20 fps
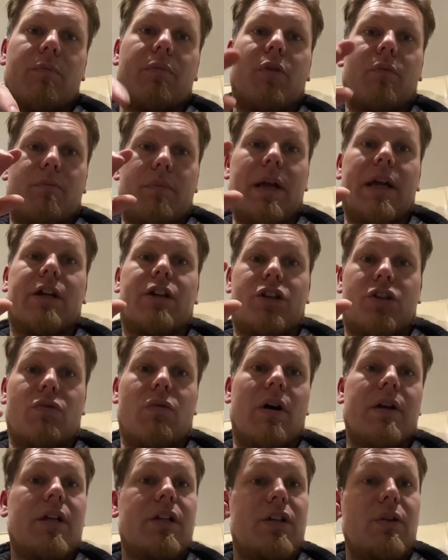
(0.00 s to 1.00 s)
But make
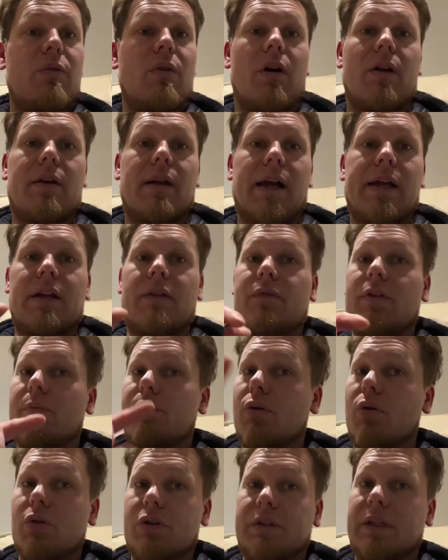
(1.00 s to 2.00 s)
sure you do it online. If you
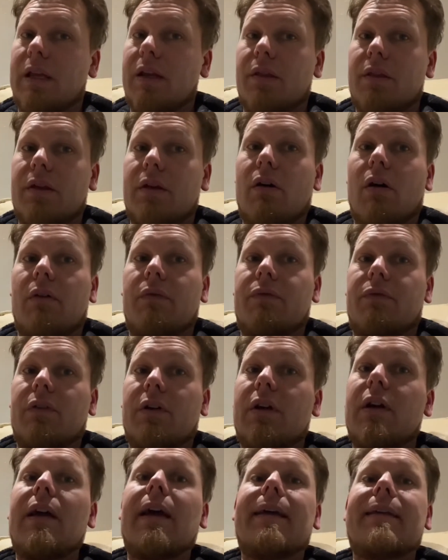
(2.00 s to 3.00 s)
post anything off,
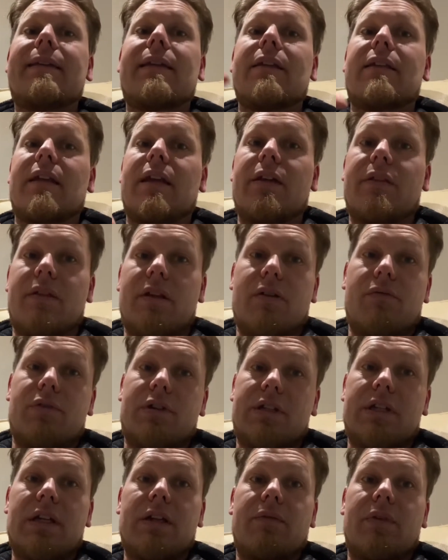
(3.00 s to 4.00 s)
it's the date they
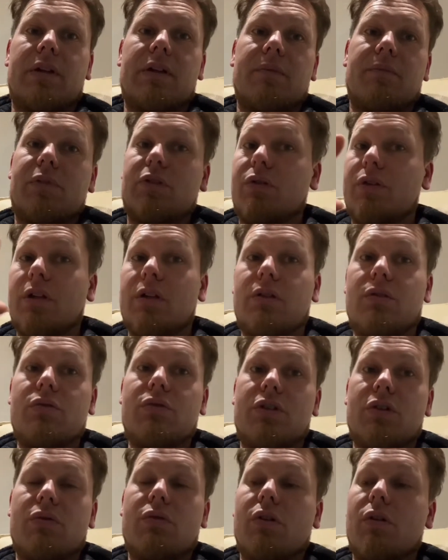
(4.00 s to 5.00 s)
receive it, so you
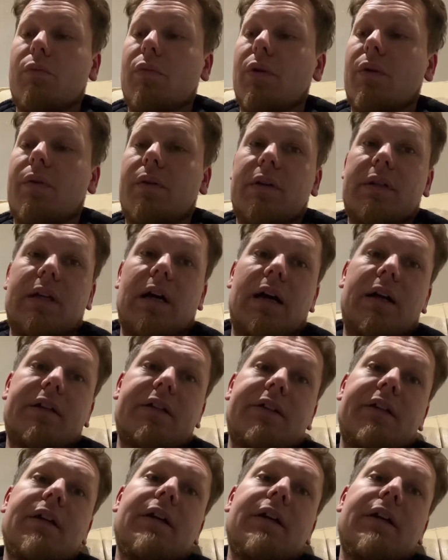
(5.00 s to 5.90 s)
lose a whole month of tax.